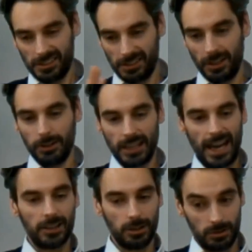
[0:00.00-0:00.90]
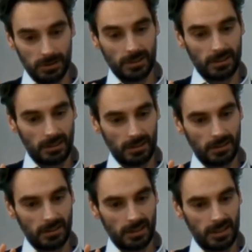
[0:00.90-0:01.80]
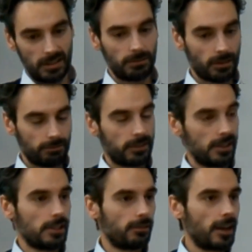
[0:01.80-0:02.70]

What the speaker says: you can use these